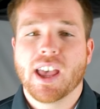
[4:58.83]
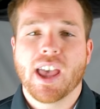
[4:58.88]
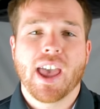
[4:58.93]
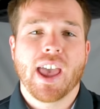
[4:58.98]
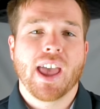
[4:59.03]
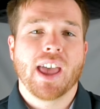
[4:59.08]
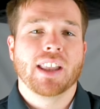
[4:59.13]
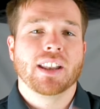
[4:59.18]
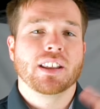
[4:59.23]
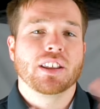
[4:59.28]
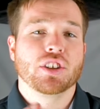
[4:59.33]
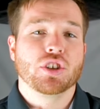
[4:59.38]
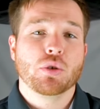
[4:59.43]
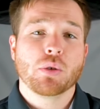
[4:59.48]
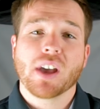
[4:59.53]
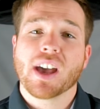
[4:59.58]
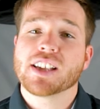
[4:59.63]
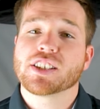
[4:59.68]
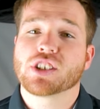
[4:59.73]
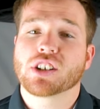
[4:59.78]
And you
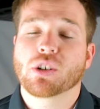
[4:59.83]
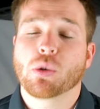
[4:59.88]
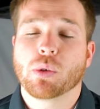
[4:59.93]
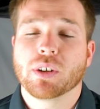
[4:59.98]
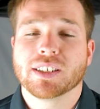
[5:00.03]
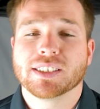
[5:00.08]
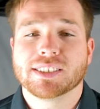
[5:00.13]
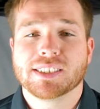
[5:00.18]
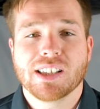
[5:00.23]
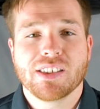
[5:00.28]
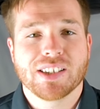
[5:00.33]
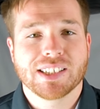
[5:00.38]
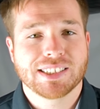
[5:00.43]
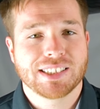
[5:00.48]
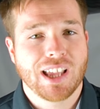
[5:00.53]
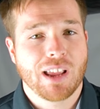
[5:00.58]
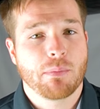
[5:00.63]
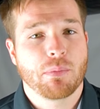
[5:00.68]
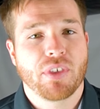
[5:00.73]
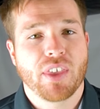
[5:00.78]
guys are going to see the
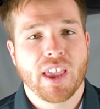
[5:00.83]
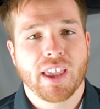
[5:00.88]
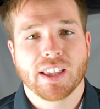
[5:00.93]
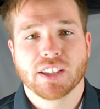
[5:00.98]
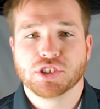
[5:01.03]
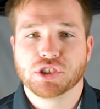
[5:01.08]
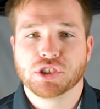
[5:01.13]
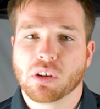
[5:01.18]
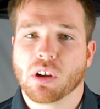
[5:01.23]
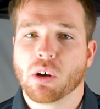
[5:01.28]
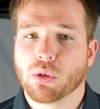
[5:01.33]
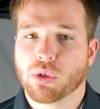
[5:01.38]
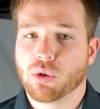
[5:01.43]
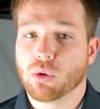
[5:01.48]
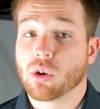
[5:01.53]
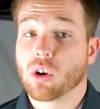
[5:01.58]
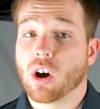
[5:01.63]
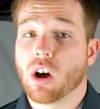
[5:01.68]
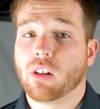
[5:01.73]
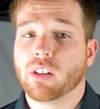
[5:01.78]
same thing go
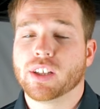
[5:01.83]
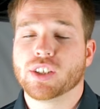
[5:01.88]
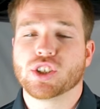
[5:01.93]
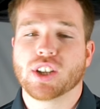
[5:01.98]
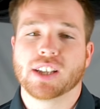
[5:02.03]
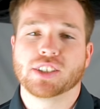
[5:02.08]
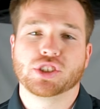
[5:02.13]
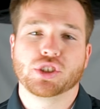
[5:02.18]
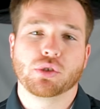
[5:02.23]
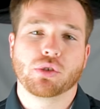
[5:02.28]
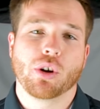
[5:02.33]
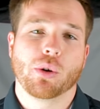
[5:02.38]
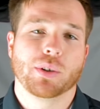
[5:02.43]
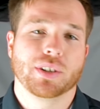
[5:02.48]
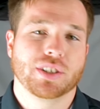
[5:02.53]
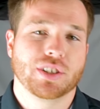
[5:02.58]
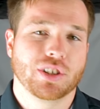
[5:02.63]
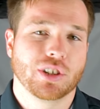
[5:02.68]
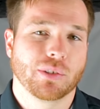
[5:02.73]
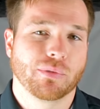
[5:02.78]
through college, as you go
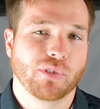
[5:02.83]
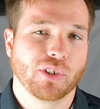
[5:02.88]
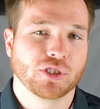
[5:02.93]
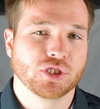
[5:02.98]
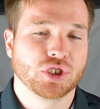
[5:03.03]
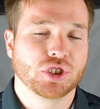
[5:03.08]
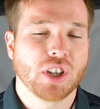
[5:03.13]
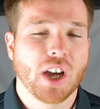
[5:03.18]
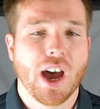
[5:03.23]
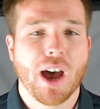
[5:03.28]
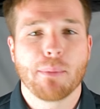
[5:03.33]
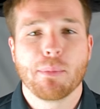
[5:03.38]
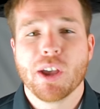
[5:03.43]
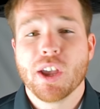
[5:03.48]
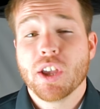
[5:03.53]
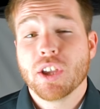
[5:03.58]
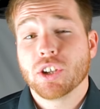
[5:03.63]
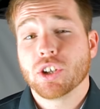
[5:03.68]
into your first job.